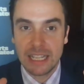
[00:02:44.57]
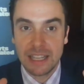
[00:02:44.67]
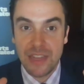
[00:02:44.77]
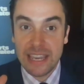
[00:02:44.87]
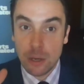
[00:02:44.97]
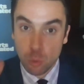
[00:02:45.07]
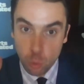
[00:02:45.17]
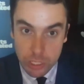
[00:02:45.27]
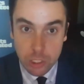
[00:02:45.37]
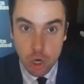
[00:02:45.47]
They get
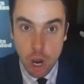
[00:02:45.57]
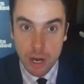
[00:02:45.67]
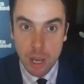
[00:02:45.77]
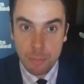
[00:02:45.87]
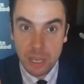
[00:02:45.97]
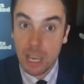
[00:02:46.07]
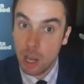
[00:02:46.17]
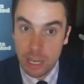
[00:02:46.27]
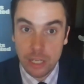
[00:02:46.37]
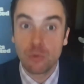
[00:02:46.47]
real caught up
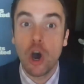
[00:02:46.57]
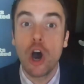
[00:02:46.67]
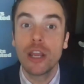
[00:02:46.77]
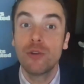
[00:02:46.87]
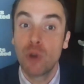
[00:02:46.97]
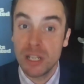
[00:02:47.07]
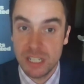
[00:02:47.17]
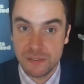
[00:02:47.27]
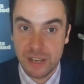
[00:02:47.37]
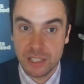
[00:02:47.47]
in run
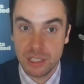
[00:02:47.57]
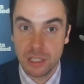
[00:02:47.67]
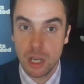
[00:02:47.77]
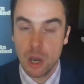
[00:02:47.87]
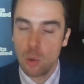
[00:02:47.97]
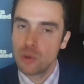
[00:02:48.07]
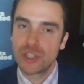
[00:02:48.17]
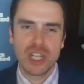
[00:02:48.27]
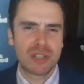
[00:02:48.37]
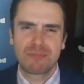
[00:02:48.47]
defense with
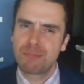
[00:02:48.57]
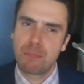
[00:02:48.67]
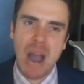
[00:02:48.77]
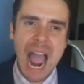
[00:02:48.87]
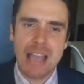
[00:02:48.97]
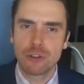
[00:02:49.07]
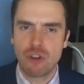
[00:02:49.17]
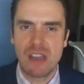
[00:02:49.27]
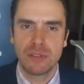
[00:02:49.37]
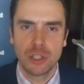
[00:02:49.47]
just pile
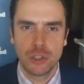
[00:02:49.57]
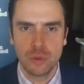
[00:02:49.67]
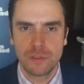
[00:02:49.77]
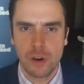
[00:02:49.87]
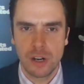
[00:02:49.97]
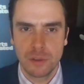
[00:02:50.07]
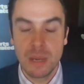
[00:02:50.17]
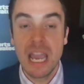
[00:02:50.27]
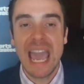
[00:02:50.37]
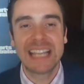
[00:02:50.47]
driving the dude in front of
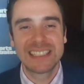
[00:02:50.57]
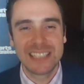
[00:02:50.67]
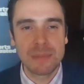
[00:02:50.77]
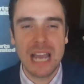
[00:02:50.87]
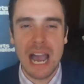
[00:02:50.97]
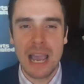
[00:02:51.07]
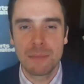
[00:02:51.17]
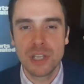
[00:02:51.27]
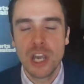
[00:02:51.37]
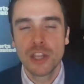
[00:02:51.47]
them. And
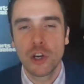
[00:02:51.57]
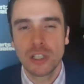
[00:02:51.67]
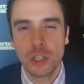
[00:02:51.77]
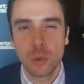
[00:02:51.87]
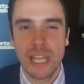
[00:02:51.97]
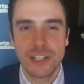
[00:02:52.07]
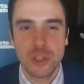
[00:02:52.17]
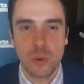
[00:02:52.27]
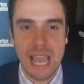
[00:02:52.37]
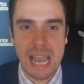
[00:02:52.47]
sometimes they're a little late
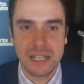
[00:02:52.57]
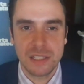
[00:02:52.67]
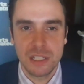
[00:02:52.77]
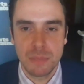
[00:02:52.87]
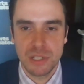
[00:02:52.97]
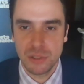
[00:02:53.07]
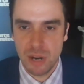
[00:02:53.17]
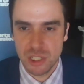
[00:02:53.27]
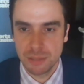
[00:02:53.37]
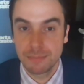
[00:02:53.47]
to react to the
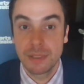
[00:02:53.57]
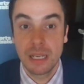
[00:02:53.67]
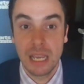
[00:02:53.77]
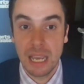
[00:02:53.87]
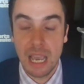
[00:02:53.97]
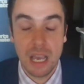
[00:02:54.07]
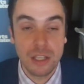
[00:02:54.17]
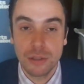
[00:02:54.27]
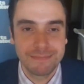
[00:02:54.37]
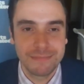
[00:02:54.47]
misdirection.
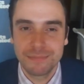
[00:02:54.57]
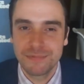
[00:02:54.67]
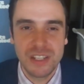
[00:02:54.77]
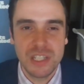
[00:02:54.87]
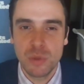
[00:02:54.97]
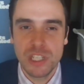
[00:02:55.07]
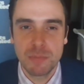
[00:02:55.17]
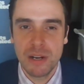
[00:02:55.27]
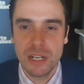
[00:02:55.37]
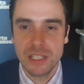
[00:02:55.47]
Fix it with
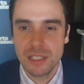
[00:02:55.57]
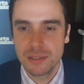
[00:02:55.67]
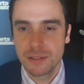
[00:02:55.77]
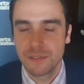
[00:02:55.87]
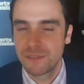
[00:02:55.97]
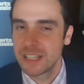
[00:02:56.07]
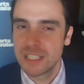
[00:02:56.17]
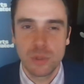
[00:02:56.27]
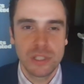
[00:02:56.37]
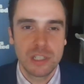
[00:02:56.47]
experience. Fix
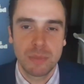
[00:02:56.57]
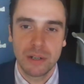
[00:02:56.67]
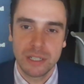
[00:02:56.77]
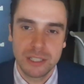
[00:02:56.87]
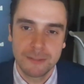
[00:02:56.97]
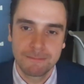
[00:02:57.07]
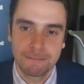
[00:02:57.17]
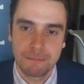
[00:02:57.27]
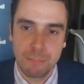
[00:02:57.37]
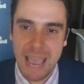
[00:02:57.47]
it with experience.
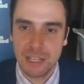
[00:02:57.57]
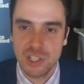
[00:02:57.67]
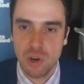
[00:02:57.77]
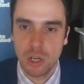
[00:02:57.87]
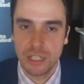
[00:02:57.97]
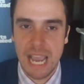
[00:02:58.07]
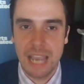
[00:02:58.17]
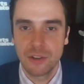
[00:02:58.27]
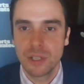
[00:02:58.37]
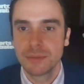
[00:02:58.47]
Mac is stronger. Yeah, I
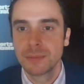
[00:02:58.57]
agree.